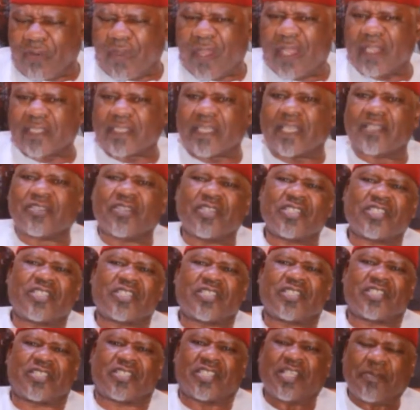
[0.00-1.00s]

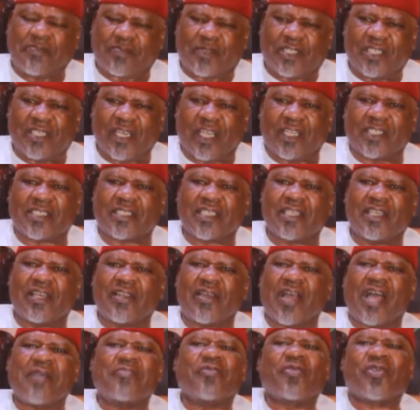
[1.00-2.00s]
Williams Ezugwu,
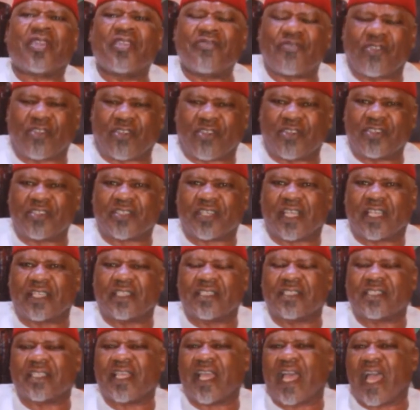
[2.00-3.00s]
the Eze
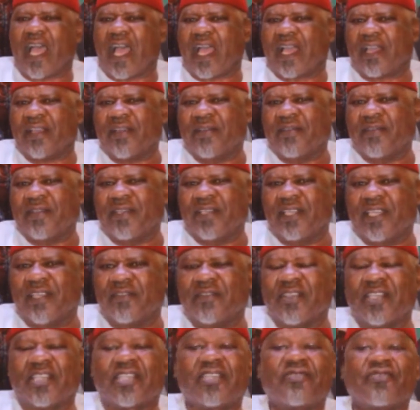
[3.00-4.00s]
Ogbozara
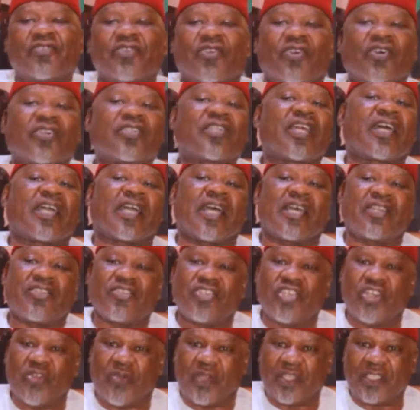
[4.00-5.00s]
III of
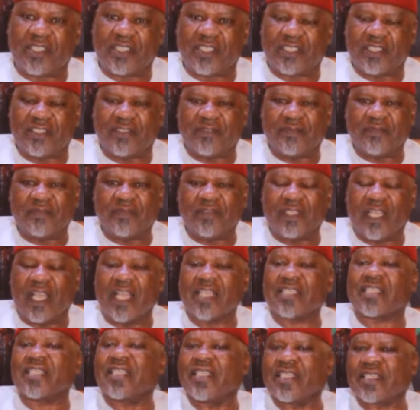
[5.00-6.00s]
Opi Kingdom
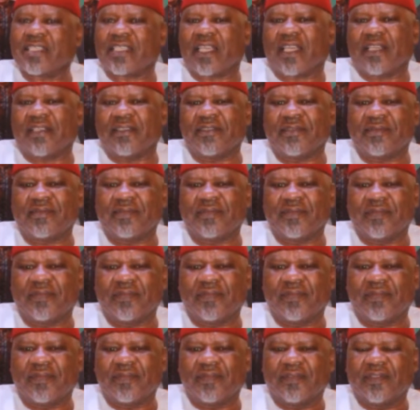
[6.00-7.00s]
in Enugu State,
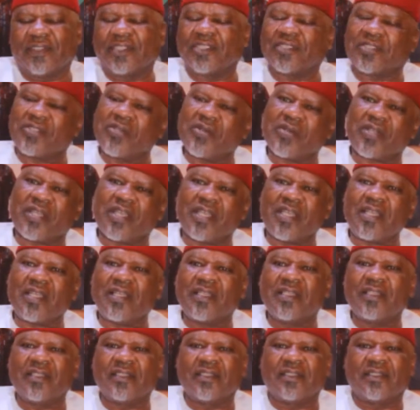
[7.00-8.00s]
Nigeria.
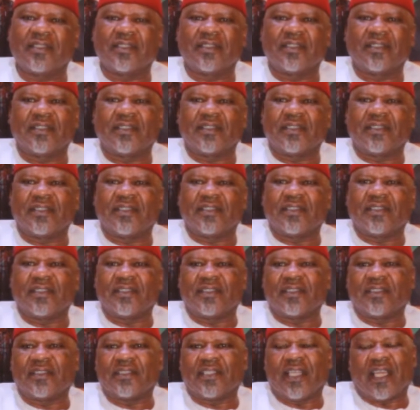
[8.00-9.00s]
He
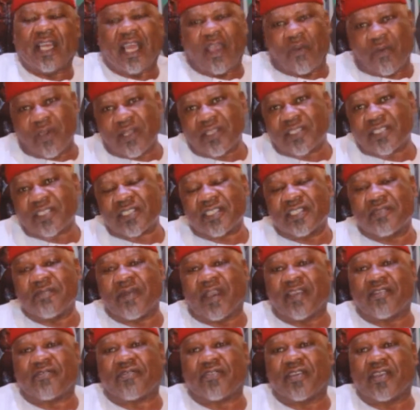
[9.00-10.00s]
is the Secretary
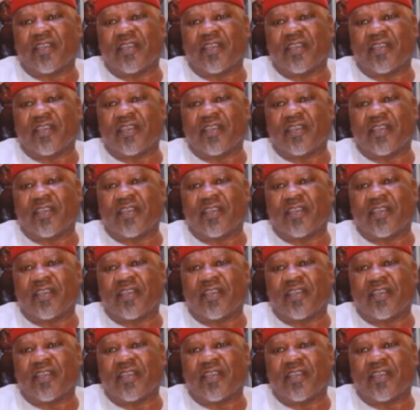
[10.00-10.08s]
General